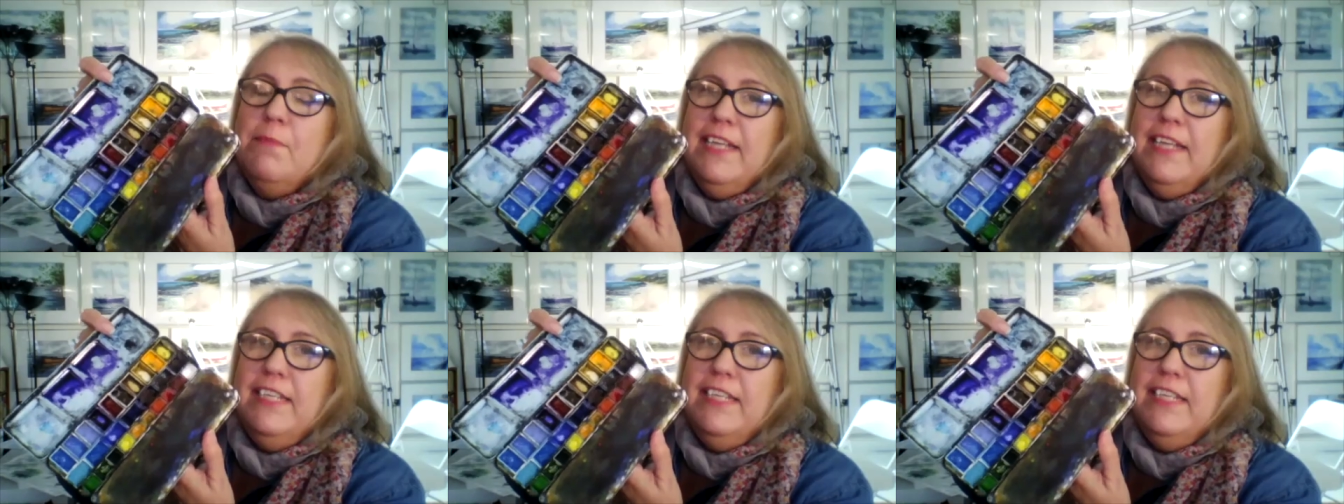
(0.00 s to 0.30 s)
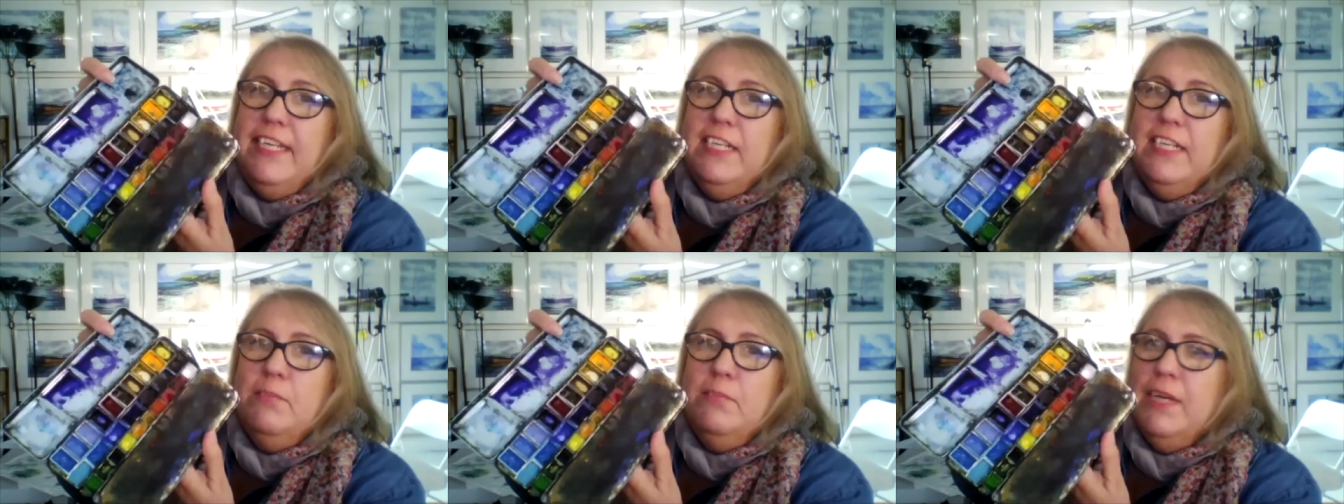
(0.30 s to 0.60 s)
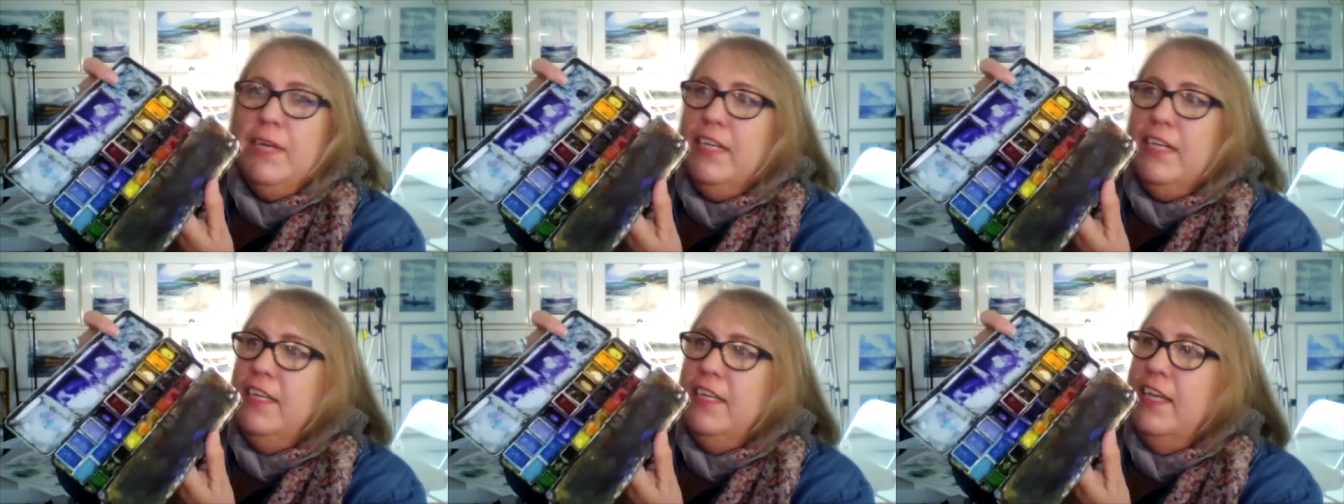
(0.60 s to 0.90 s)
need them,
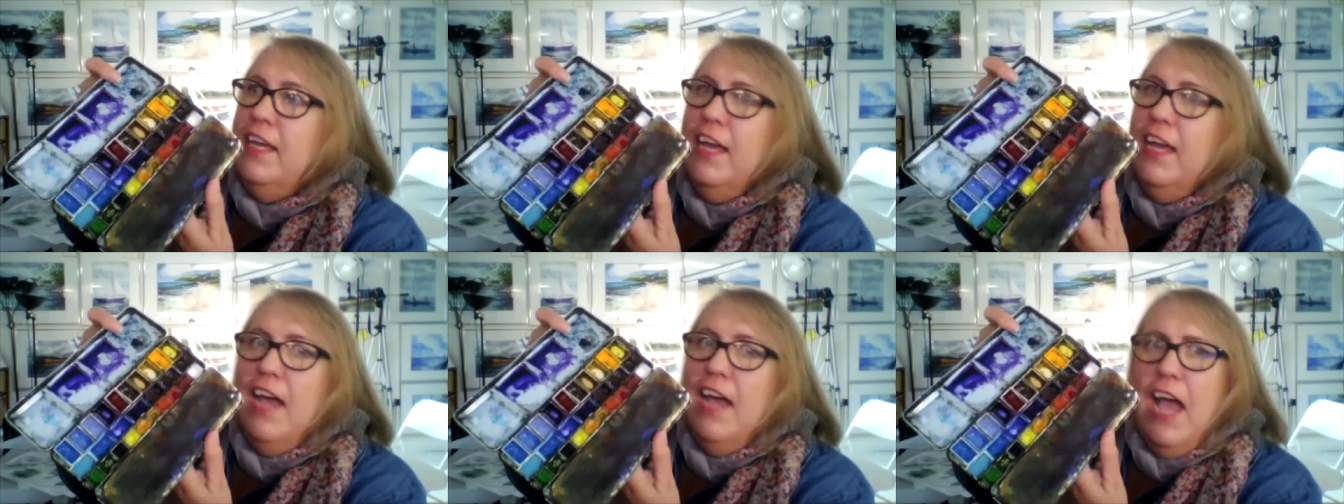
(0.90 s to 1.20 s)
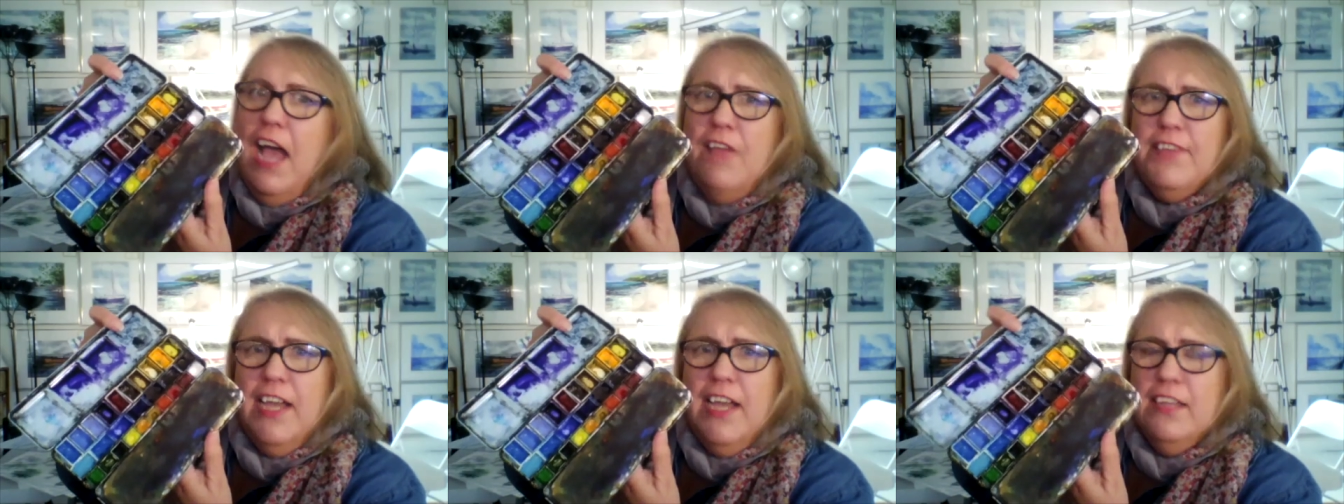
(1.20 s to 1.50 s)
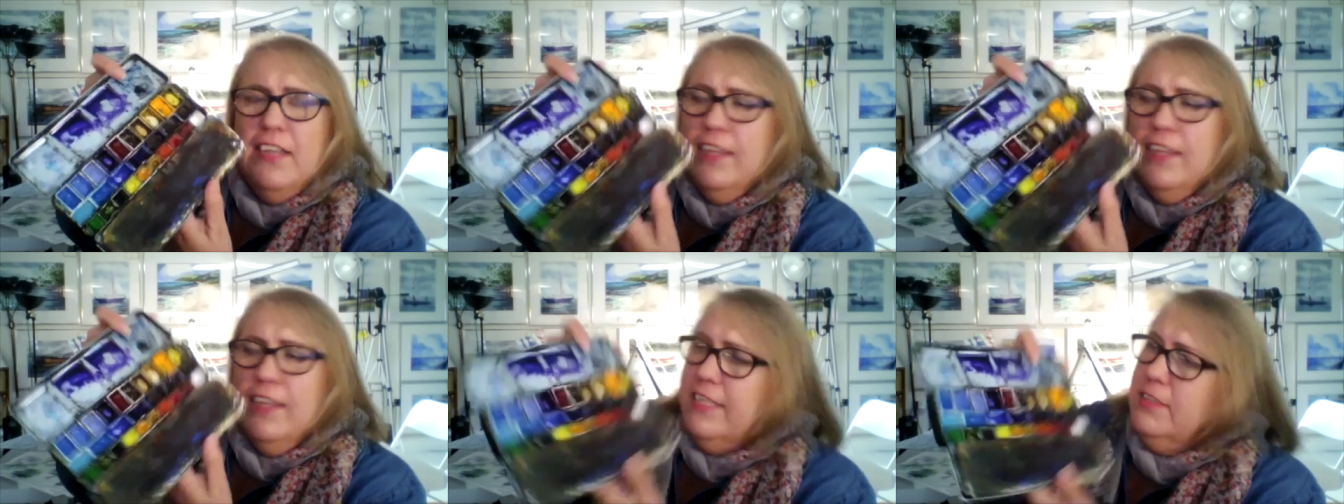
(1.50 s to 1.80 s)
but I've got
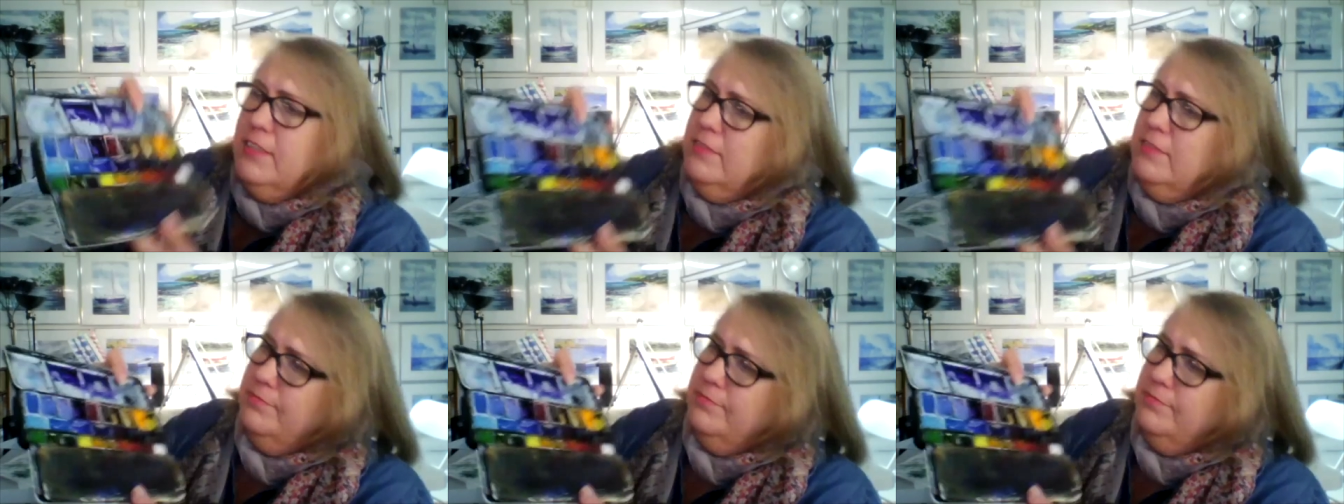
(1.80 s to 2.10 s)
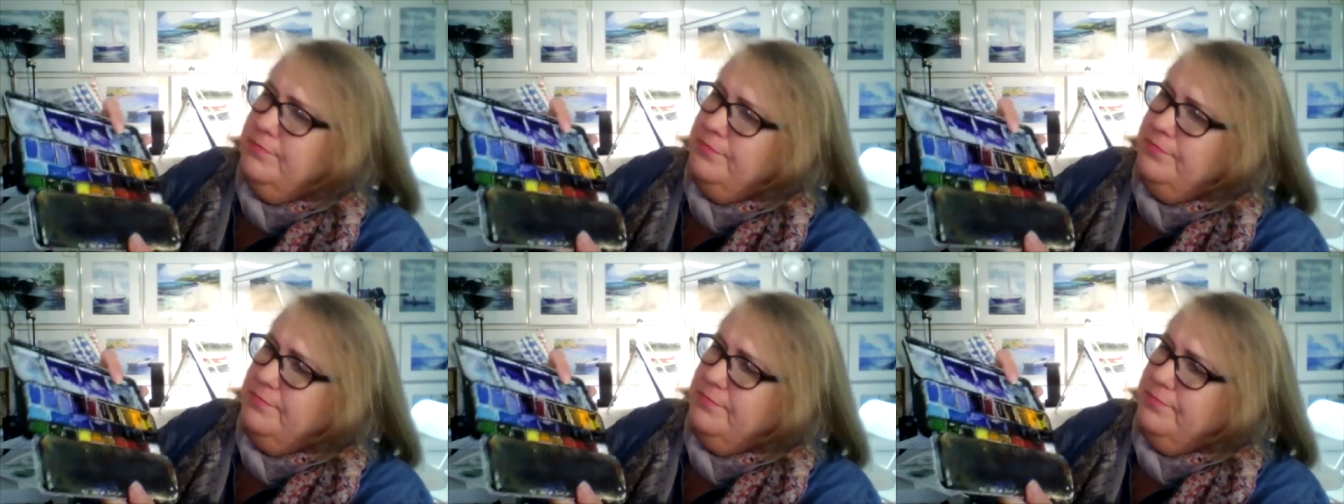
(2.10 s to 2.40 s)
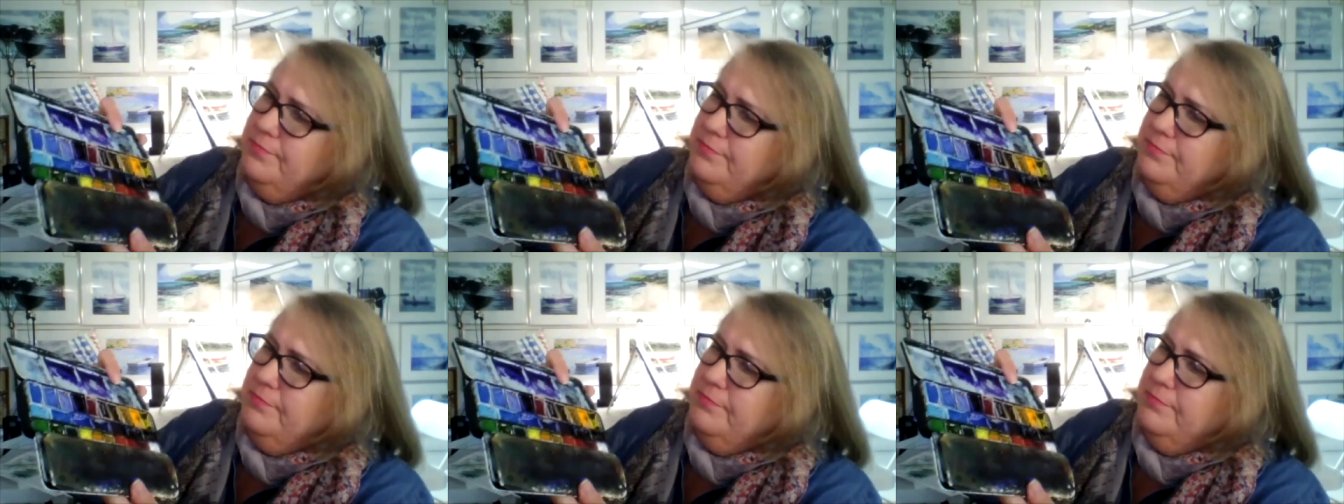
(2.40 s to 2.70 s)
like
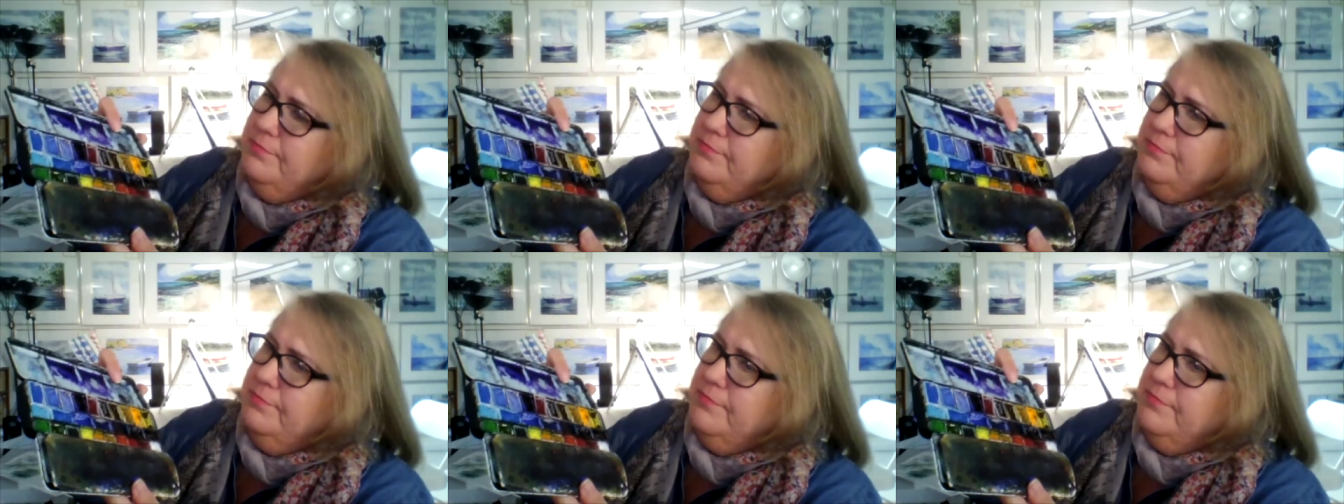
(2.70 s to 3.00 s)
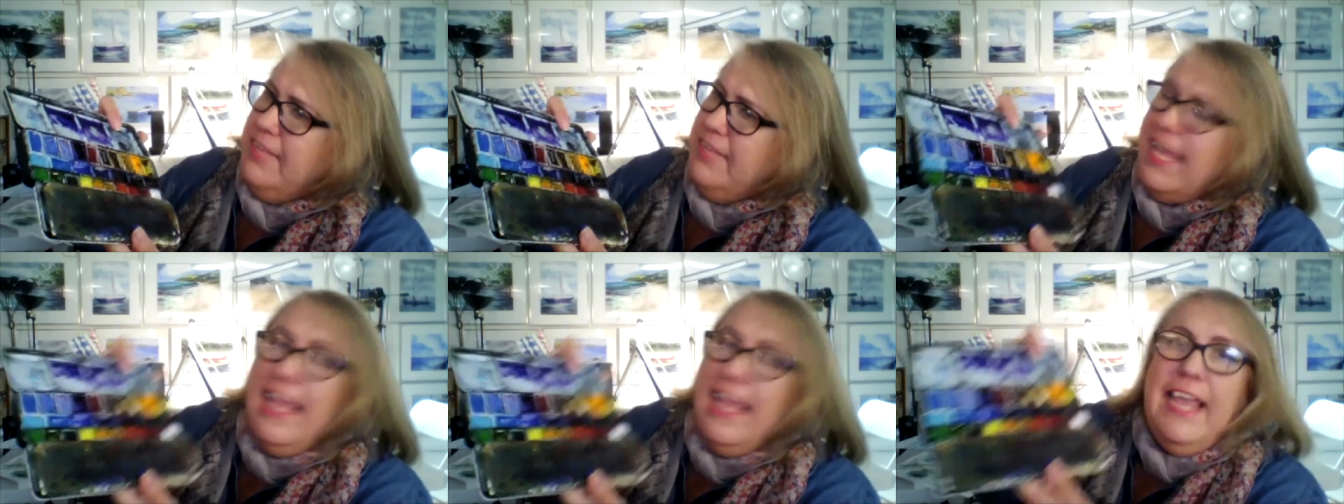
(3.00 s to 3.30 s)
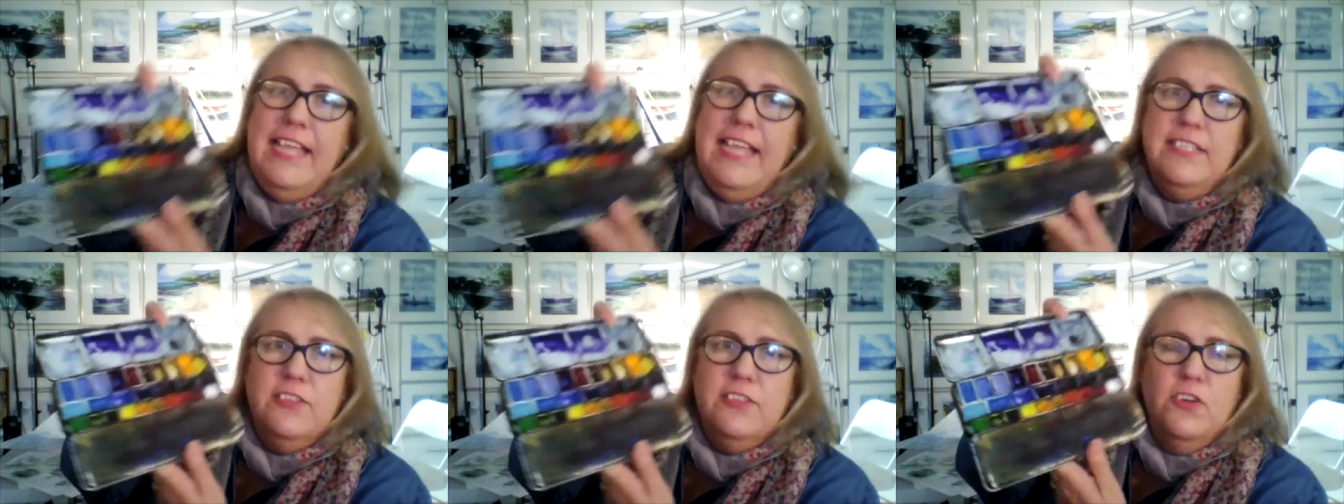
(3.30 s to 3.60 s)
eight